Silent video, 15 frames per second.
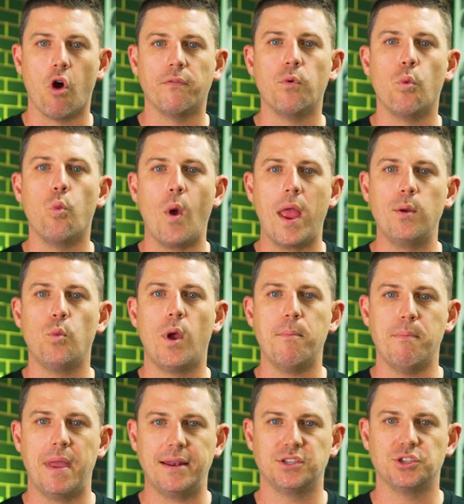off when we're
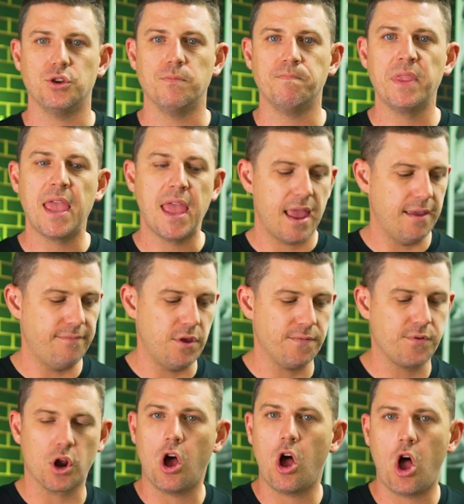meant to. If you've
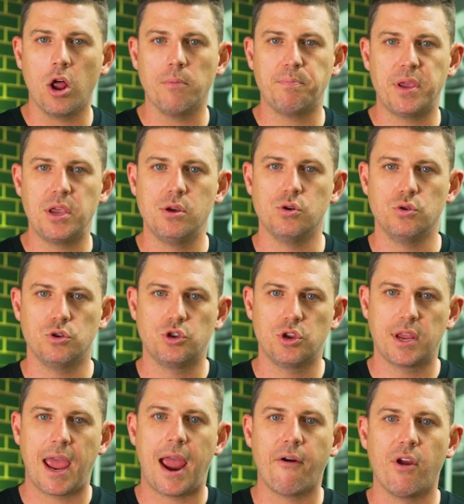got a hot peel
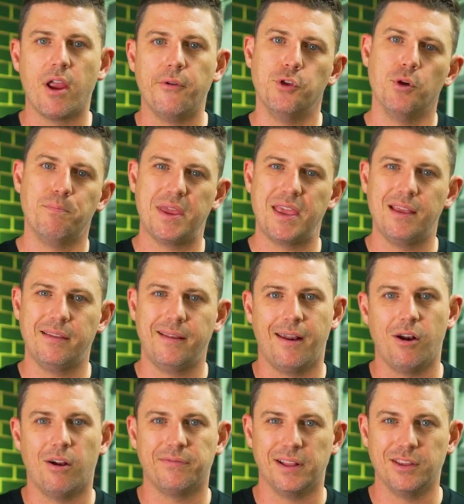carrier and you're peeling
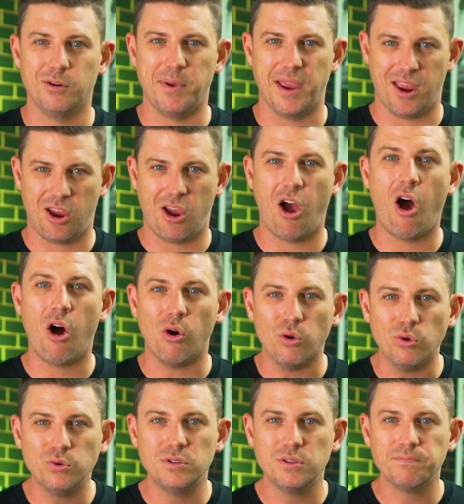it off a little bit
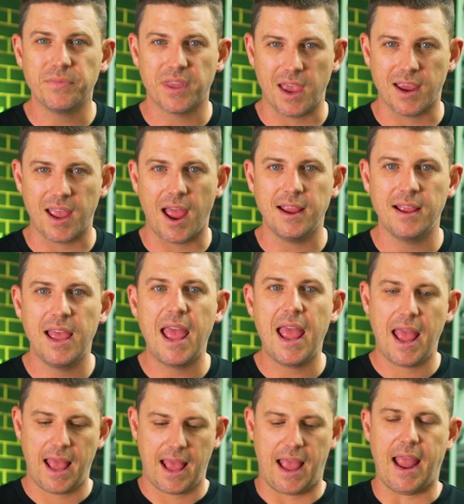cold, okay,
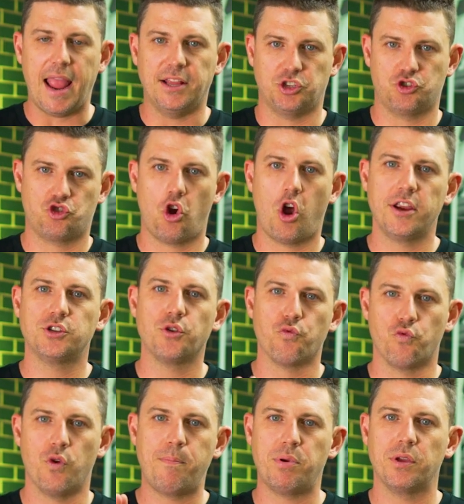it's trying to
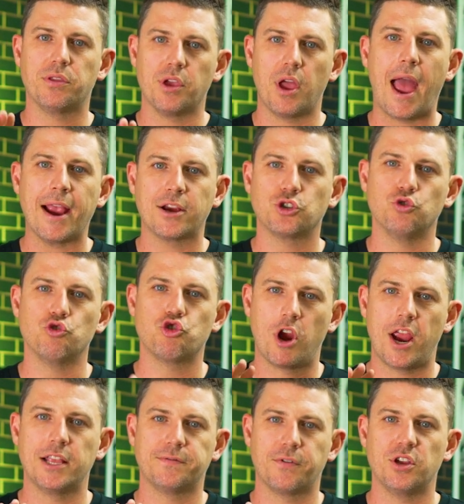rip at the actual
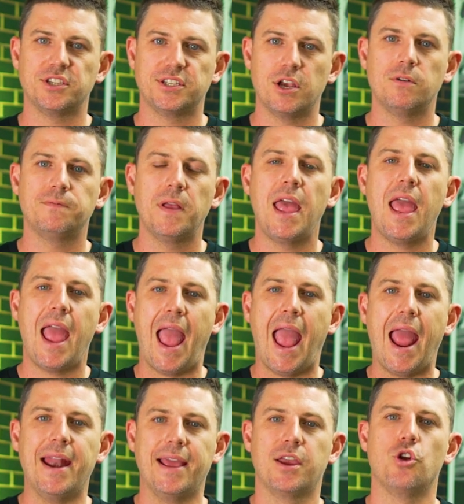transfer itself
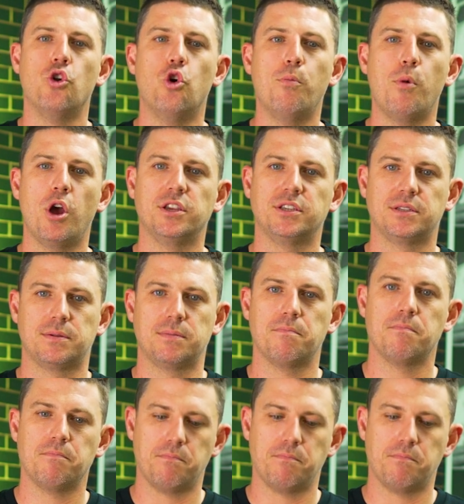and it can almost